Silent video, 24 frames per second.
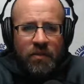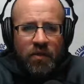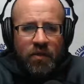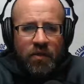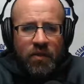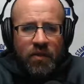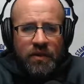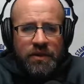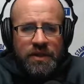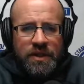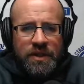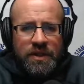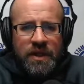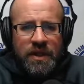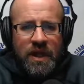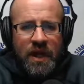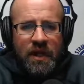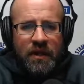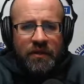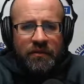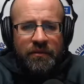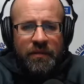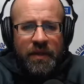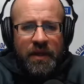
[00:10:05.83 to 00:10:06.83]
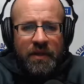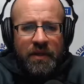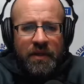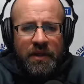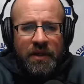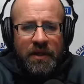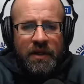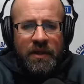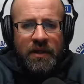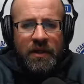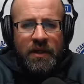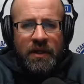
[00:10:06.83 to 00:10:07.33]
or is this kind of
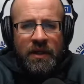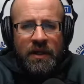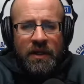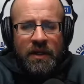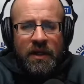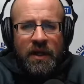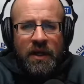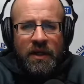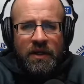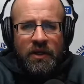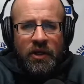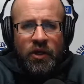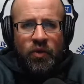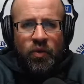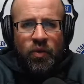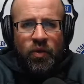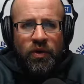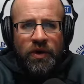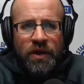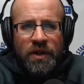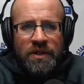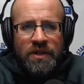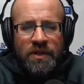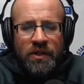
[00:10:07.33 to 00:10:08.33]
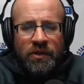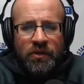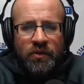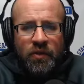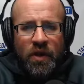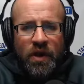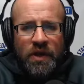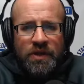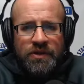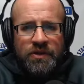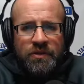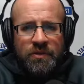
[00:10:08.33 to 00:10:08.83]
maybe a year where he's on the
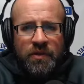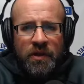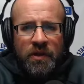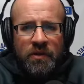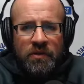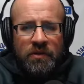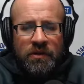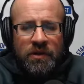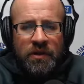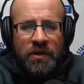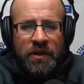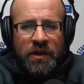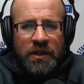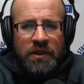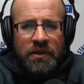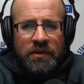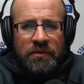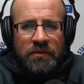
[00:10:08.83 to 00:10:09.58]
roster bubble, you think?